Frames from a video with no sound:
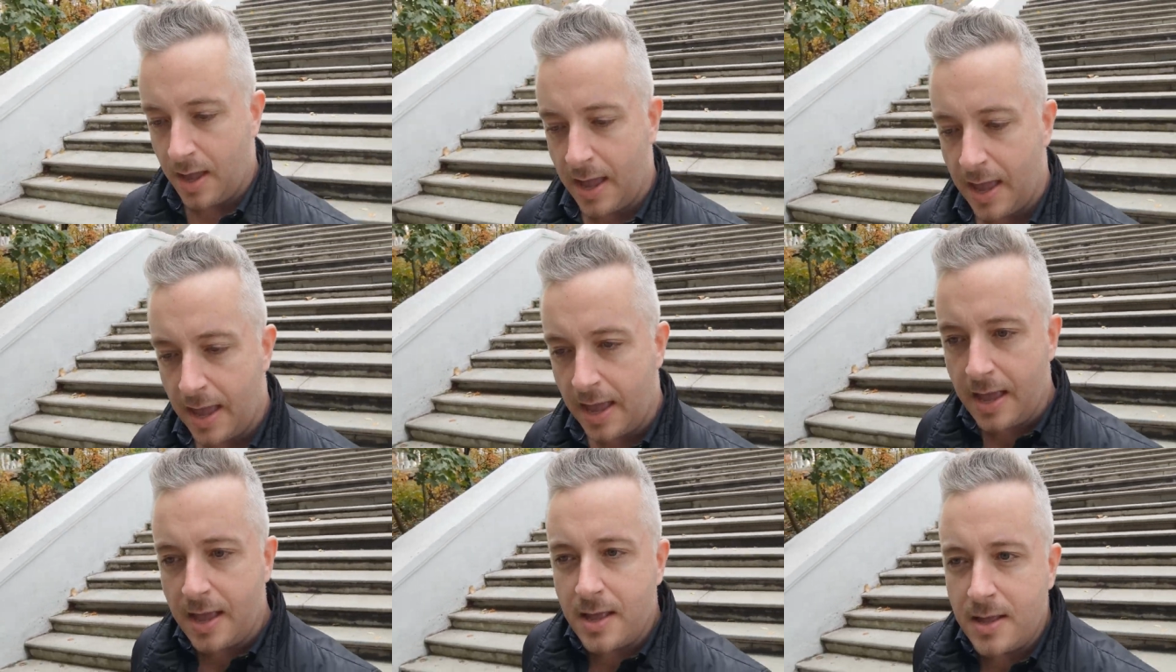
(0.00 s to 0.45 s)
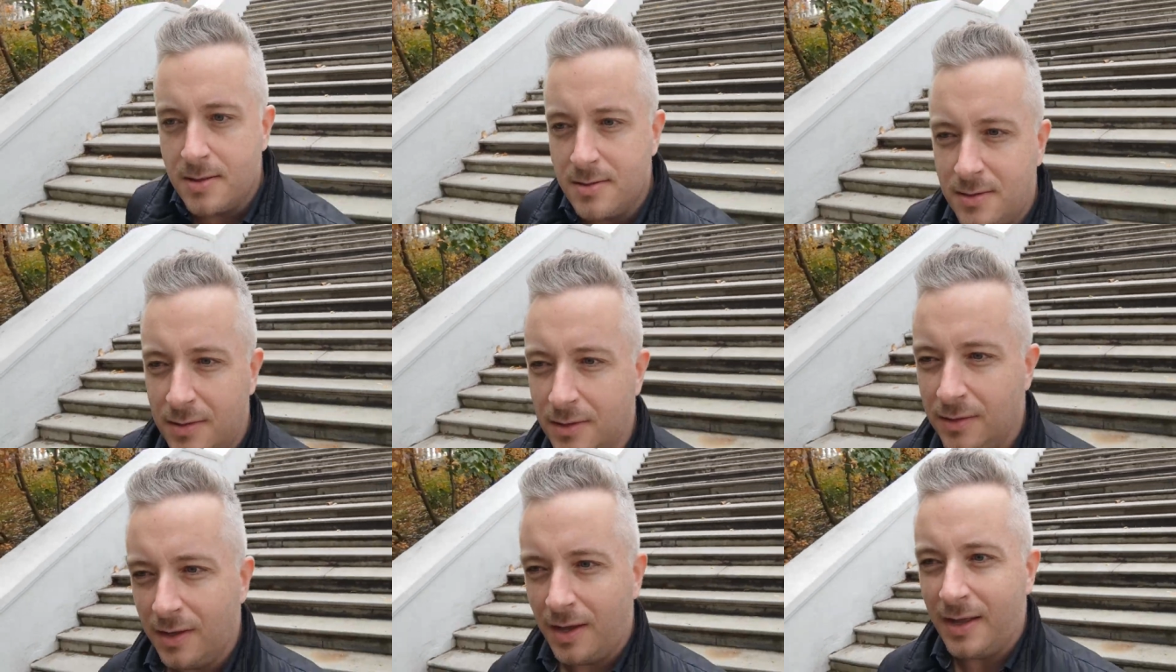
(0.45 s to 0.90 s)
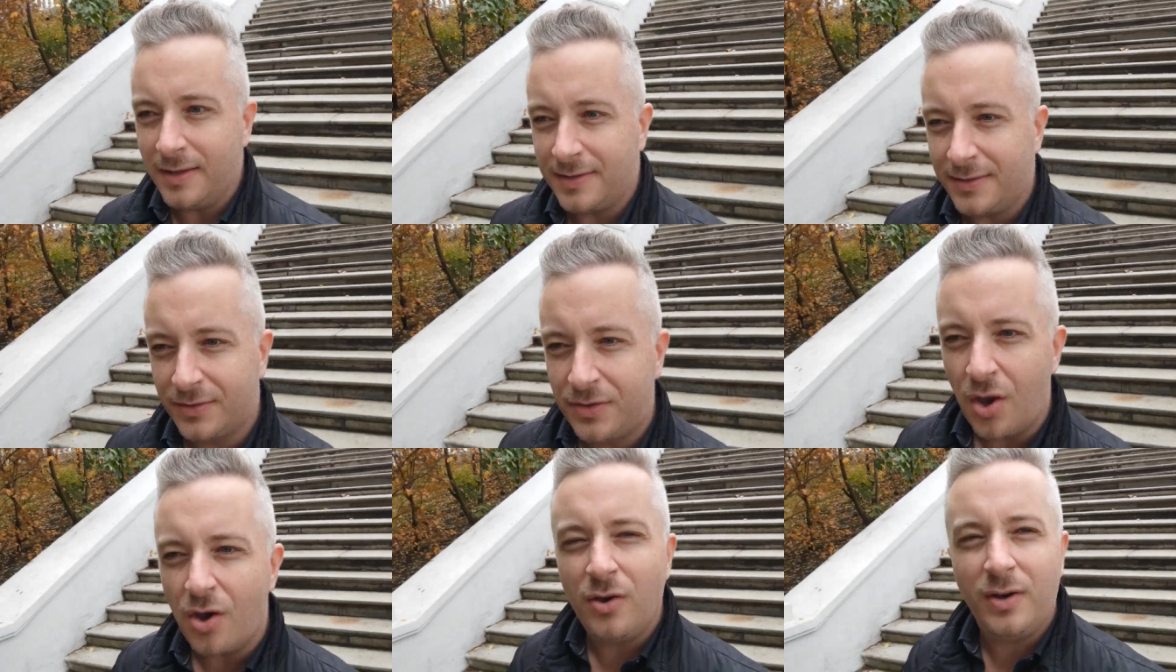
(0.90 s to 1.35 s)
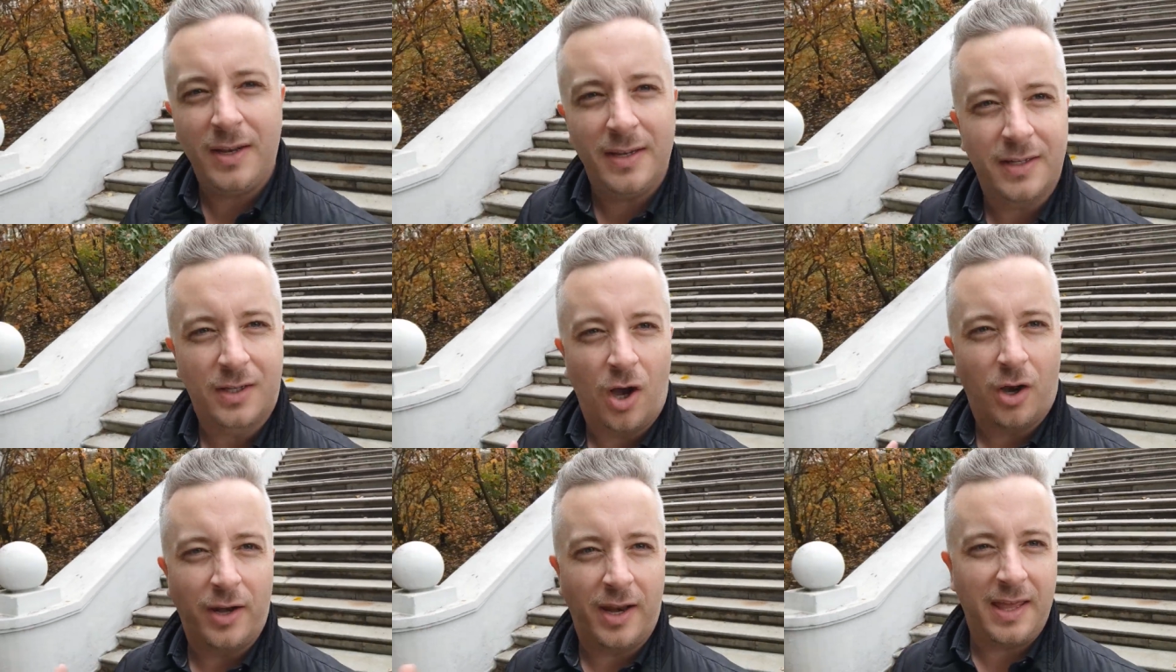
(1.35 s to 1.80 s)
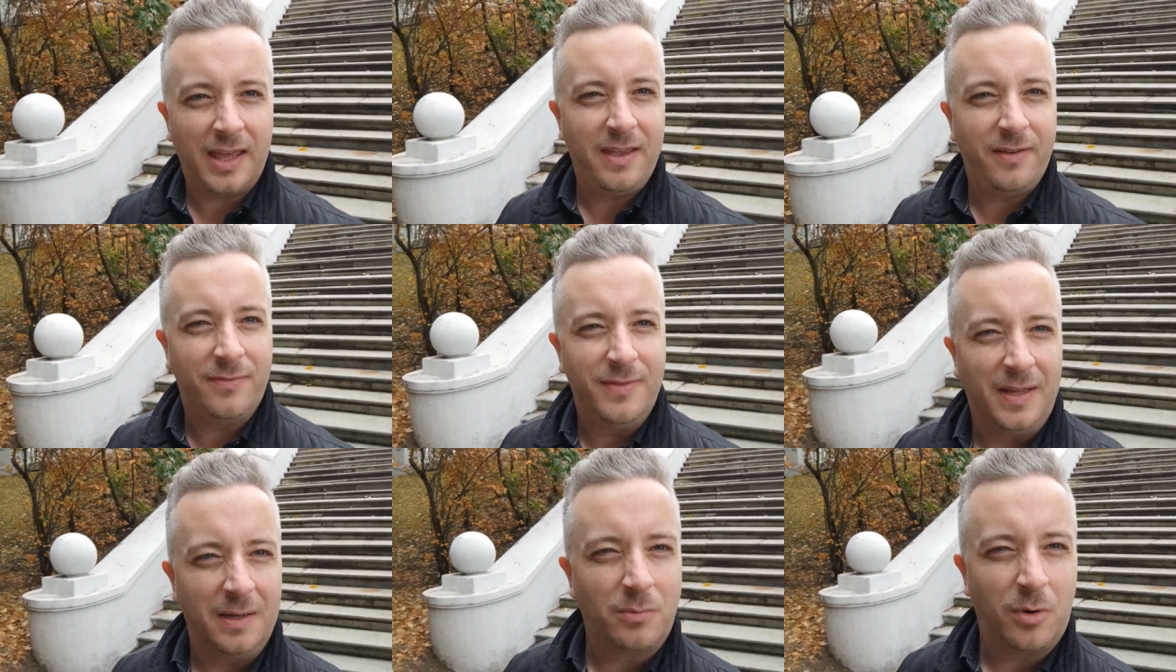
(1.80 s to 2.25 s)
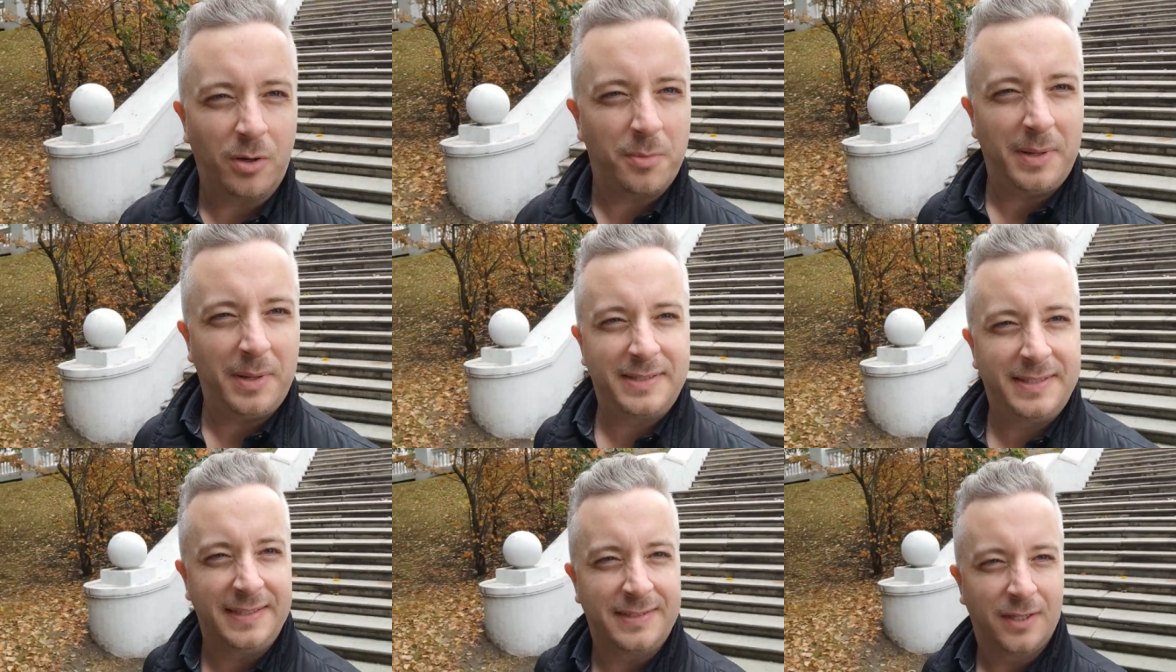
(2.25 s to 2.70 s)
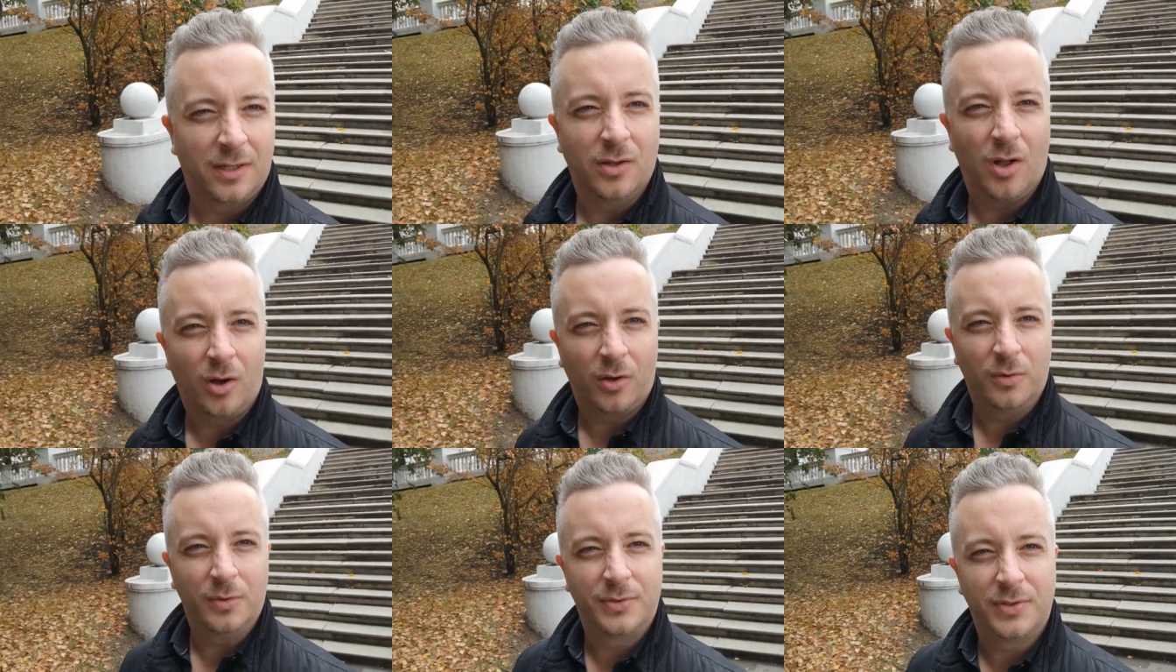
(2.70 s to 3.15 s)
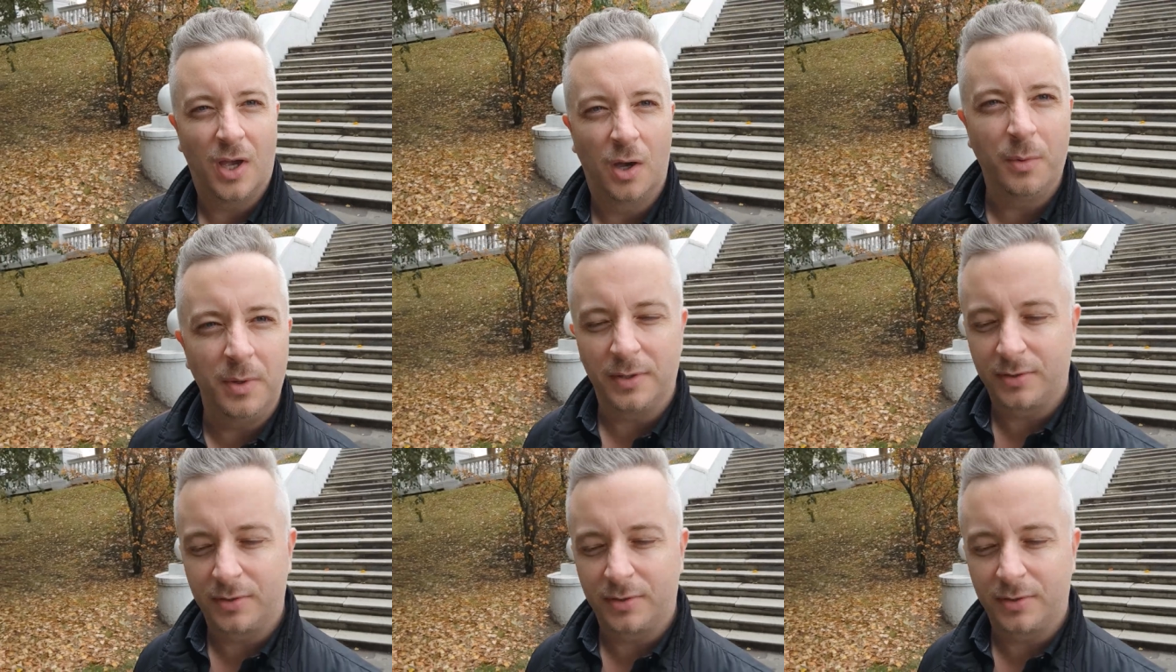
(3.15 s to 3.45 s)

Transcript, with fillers: And it turned into kind of evening, it might have been six o'clock or so.